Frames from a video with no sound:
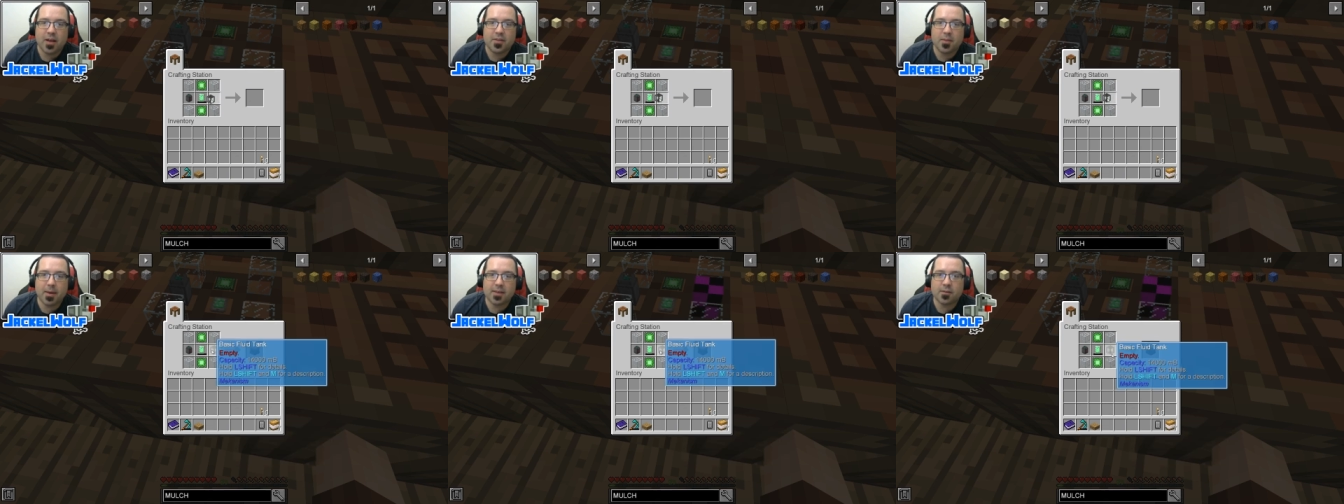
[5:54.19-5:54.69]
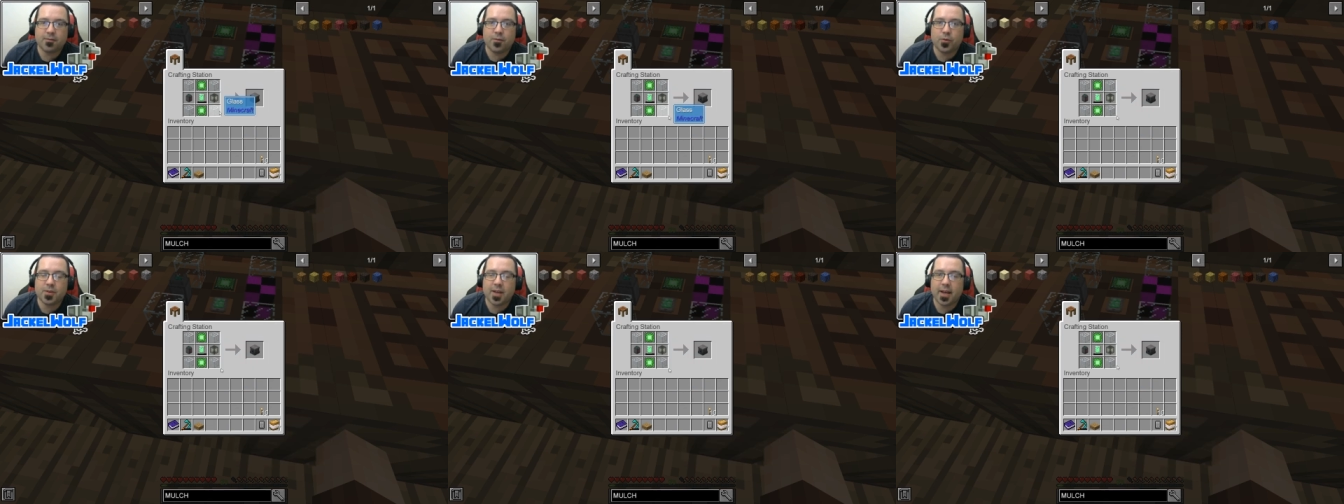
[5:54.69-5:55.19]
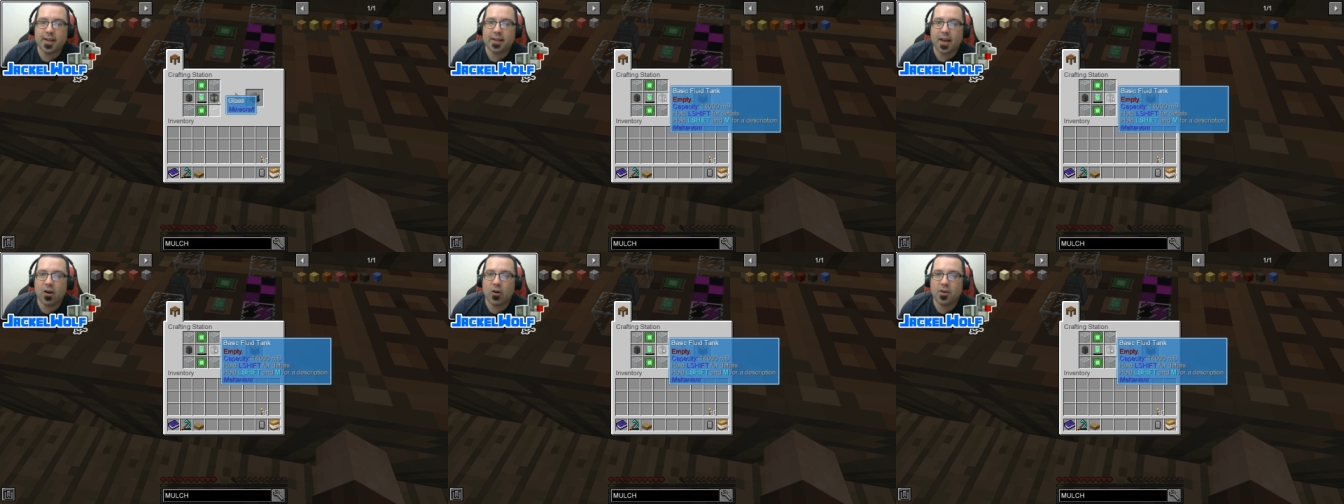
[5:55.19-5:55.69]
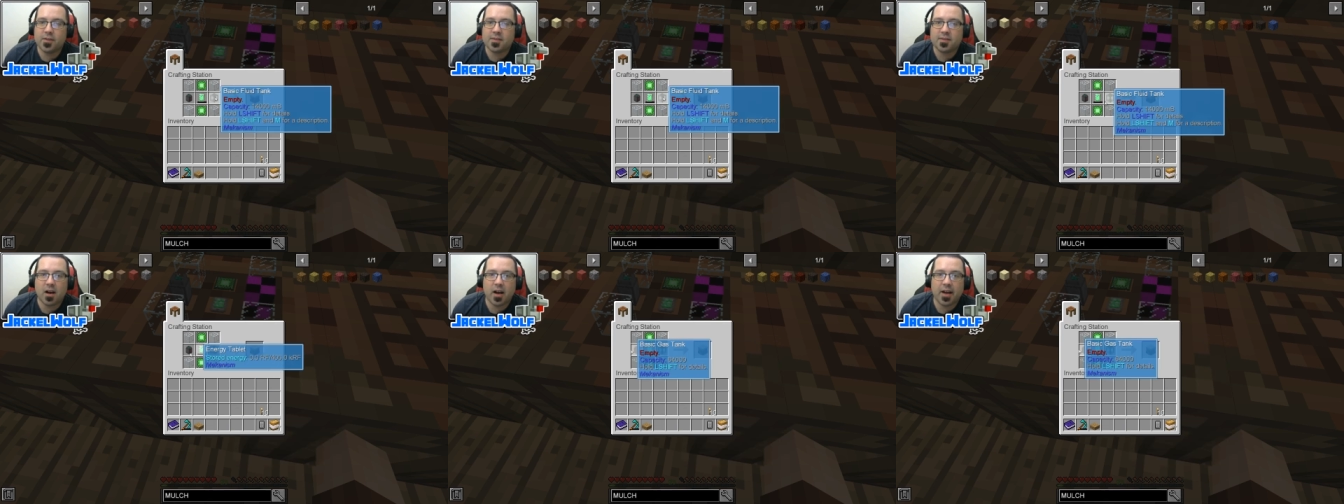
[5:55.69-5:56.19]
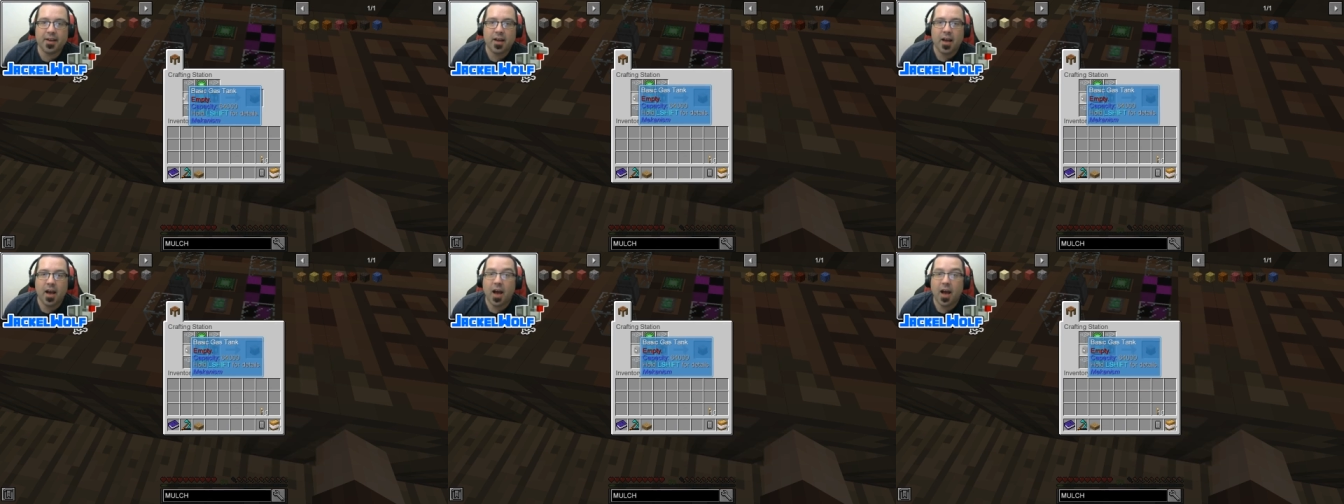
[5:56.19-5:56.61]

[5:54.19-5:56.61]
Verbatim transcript: the basic fluid tank on the side,